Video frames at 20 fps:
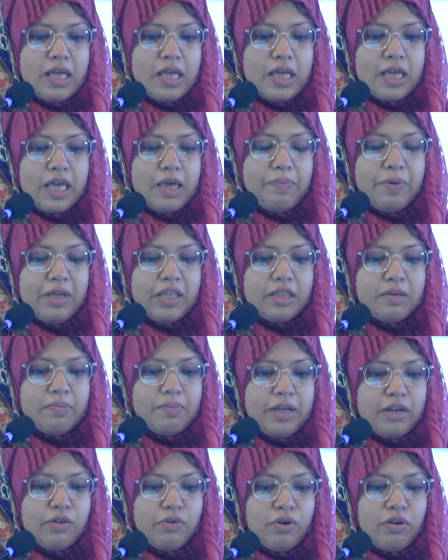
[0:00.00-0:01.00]
keeping the
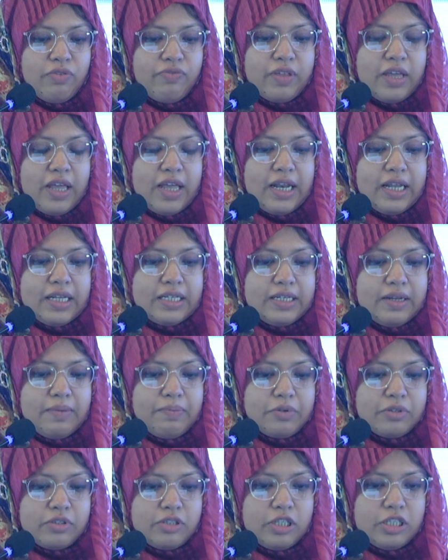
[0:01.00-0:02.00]
balloon of the LED in
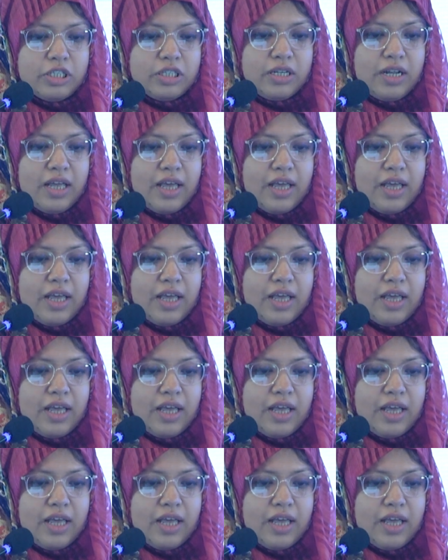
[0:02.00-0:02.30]
position,